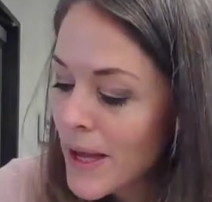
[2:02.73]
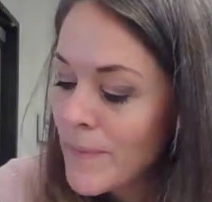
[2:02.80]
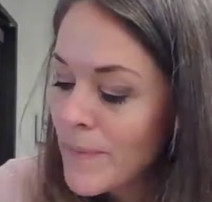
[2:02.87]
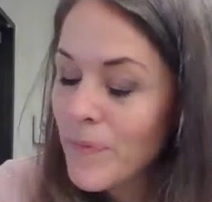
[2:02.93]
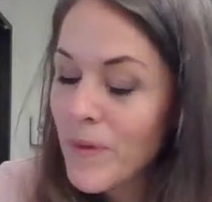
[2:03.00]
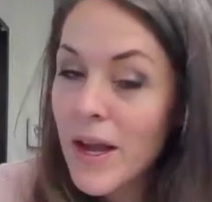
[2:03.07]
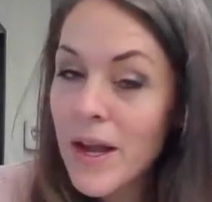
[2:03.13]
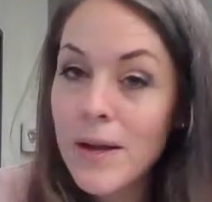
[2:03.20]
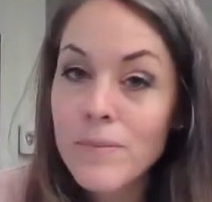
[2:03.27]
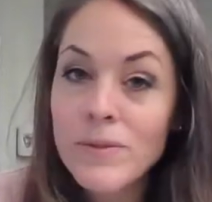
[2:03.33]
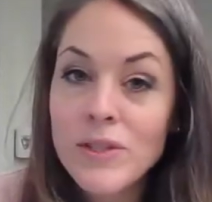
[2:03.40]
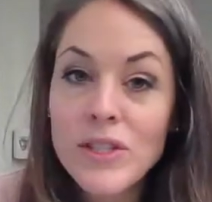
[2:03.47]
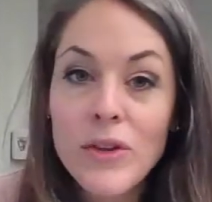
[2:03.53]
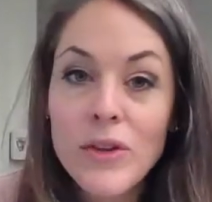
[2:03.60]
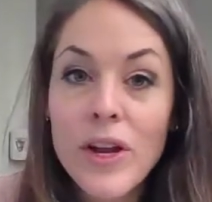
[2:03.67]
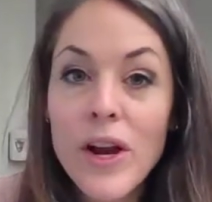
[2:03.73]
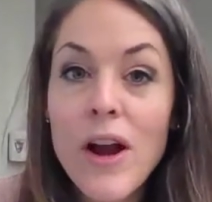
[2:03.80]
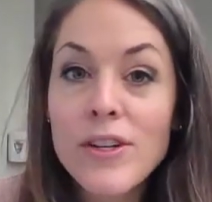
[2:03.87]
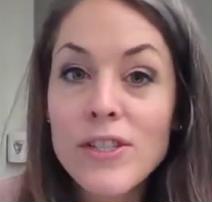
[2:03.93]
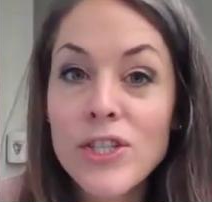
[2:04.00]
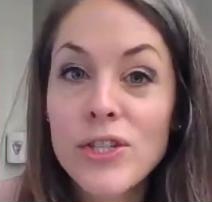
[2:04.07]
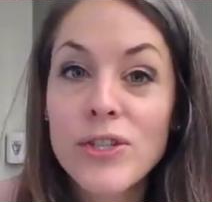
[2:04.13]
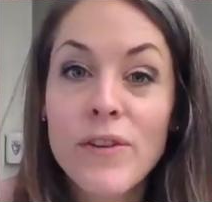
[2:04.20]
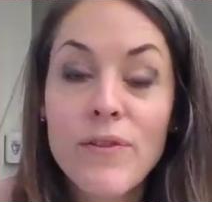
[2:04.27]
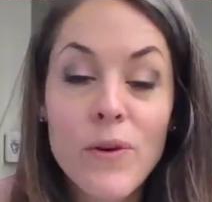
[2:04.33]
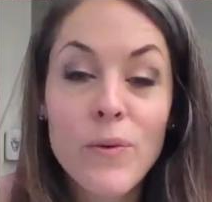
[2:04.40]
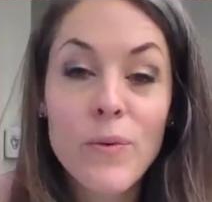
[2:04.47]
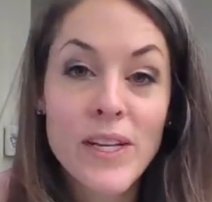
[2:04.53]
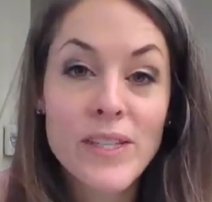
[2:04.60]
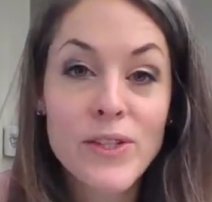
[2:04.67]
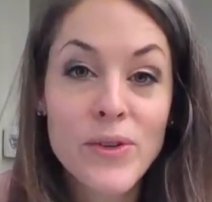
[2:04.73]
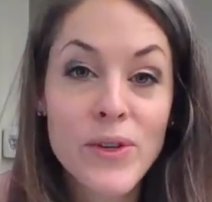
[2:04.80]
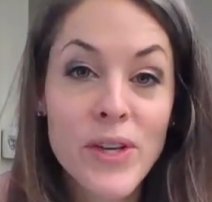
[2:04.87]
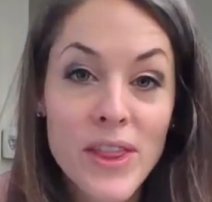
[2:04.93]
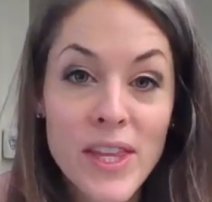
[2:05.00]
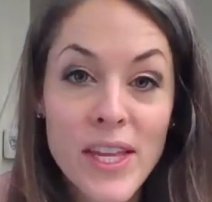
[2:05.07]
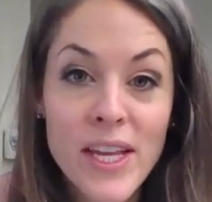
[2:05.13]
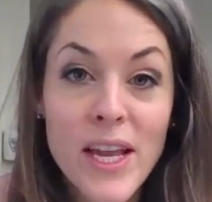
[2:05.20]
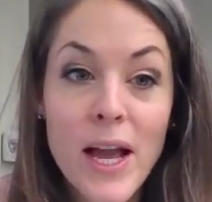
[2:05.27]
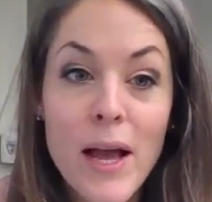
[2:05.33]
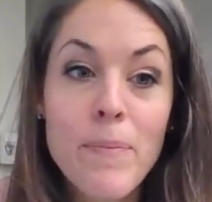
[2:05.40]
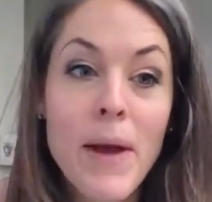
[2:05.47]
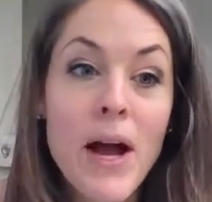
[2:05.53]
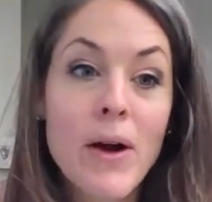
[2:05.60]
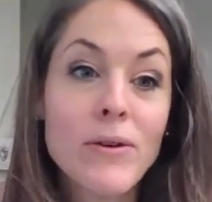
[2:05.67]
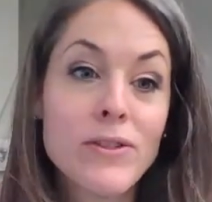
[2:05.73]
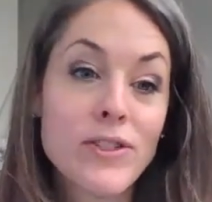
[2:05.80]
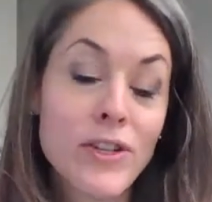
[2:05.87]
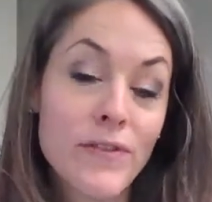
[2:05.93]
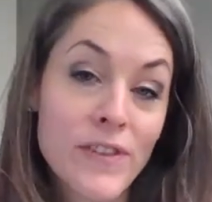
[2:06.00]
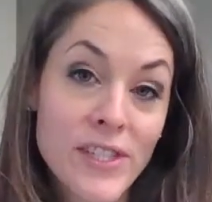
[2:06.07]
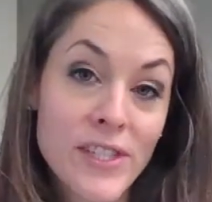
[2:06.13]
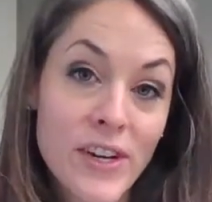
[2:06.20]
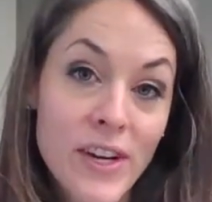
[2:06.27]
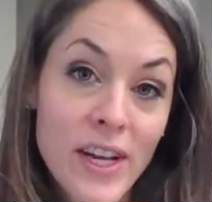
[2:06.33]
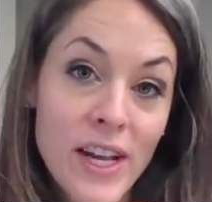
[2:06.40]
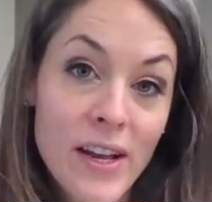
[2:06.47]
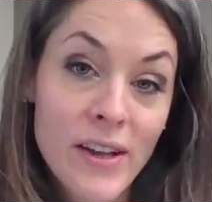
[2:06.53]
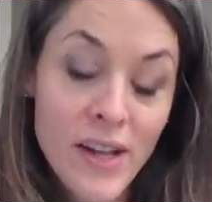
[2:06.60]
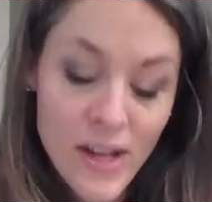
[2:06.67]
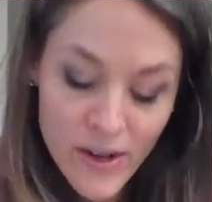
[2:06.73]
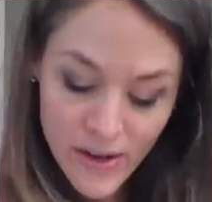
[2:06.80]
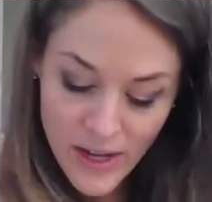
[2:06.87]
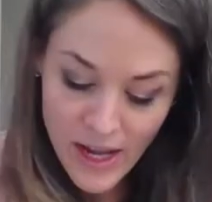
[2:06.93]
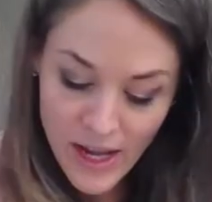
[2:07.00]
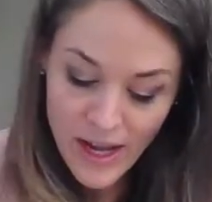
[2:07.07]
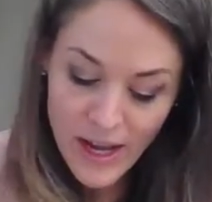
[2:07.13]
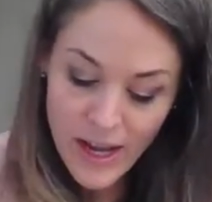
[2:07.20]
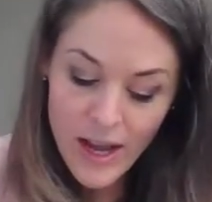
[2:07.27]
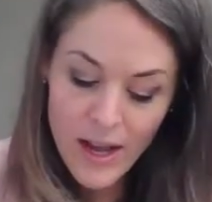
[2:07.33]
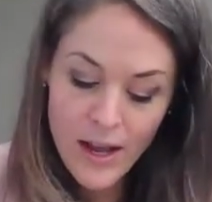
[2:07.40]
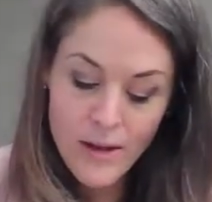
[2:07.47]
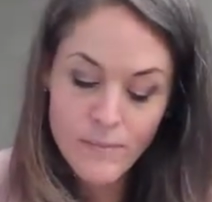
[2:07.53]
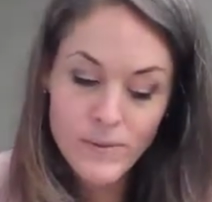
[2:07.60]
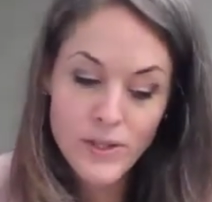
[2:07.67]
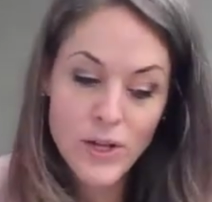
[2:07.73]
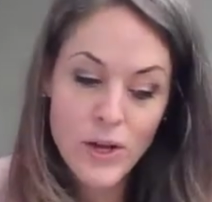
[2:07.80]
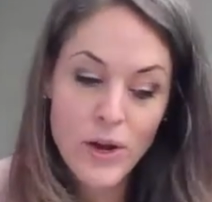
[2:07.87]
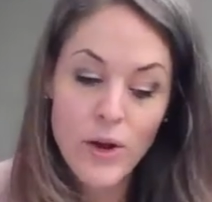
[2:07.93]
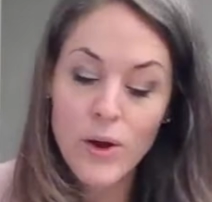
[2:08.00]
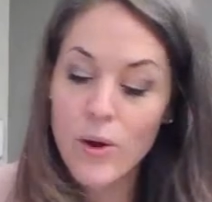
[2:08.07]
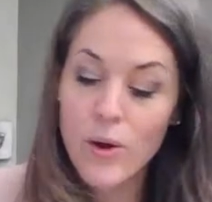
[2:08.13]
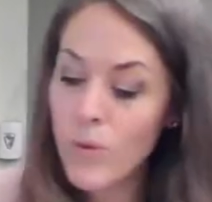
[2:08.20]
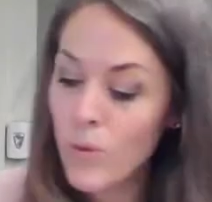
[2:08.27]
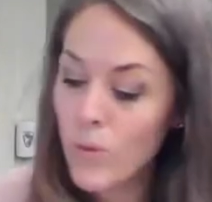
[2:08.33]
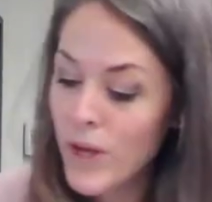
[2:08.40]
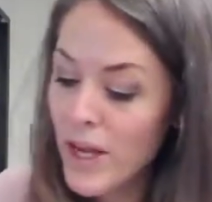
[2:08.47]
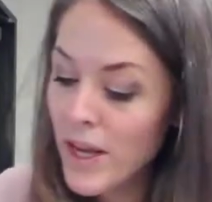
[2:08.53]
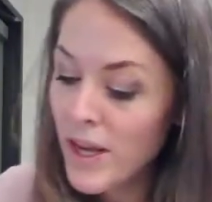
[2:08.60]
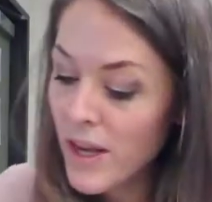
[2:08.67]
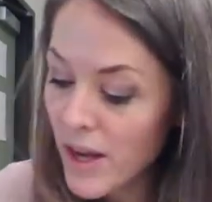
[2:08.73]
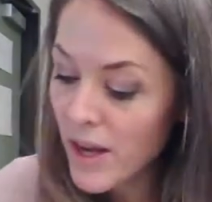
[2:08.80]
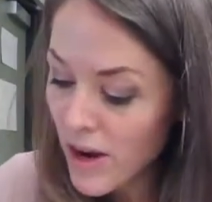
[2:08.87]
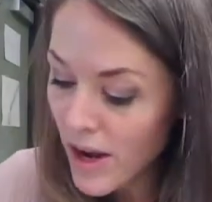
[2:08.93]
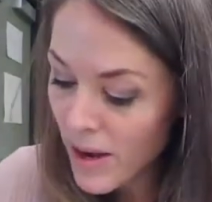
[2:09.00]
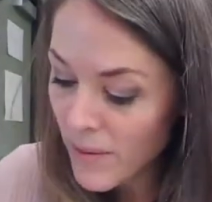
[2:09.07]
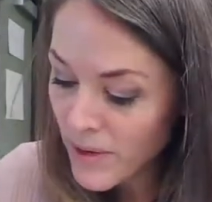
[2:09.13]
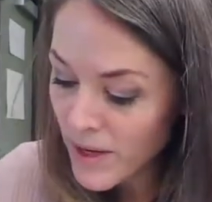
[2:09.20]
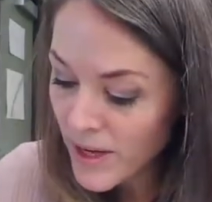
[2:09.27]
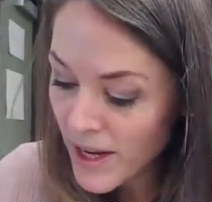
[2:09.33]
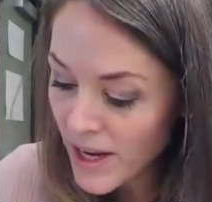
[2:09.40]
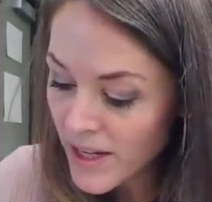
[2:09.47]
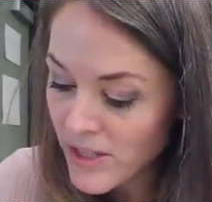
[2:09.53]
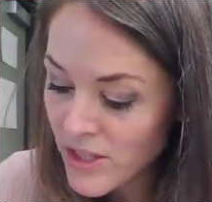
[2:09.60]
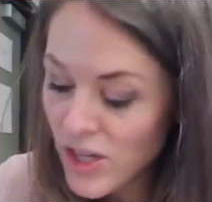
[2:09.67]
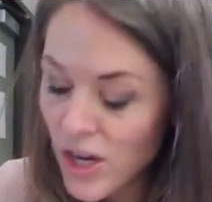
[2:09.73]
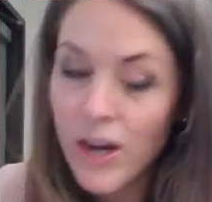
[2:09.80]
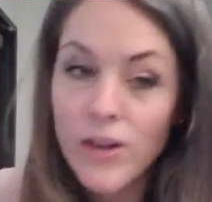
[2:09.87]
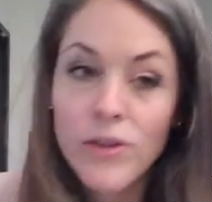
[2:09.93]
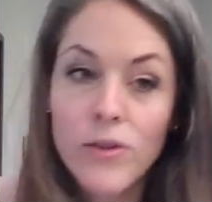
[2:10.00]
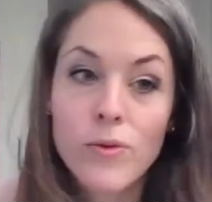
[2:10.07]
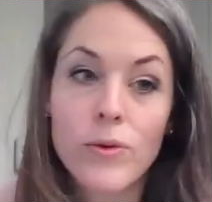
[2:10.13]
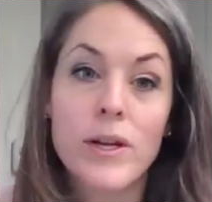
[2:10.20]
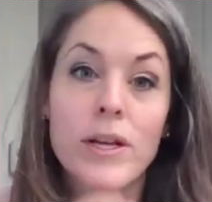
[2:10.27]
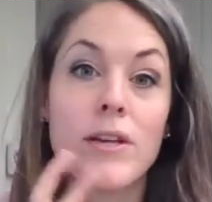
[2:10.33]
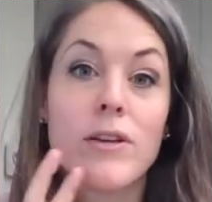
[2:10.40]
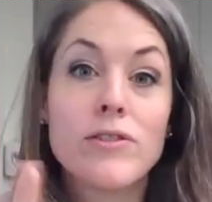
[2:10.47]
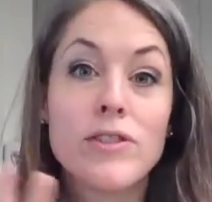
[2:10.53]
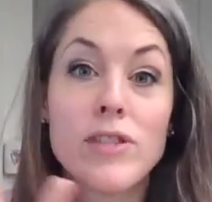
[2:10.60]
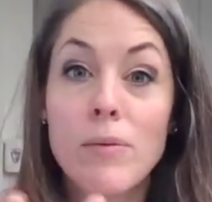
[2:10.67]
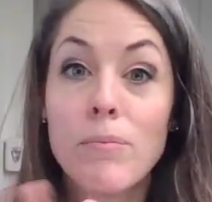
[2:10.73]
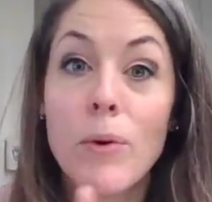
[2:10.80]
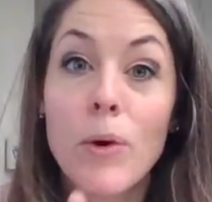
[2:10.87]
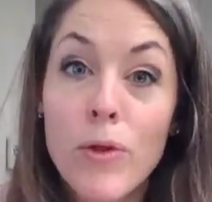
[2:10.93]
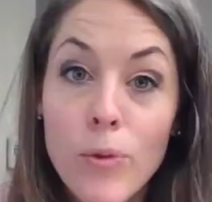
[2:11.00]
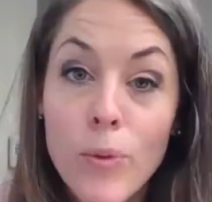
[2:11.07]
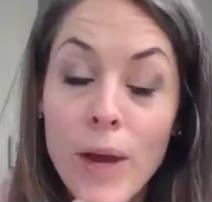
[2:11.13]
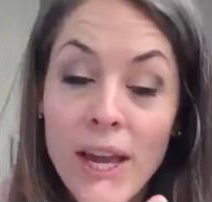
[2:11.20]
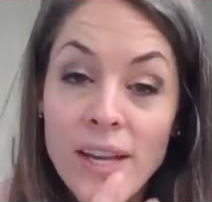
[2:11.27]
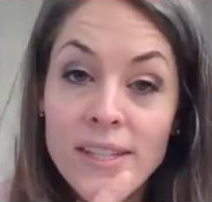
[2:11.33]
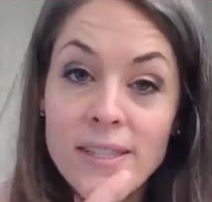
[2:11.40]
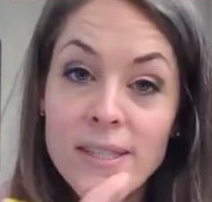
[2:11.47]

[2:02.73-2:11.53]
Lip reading: so there are 2 different ways you can think about surface area. Okay, so I'm going to kind of talk through it using both ways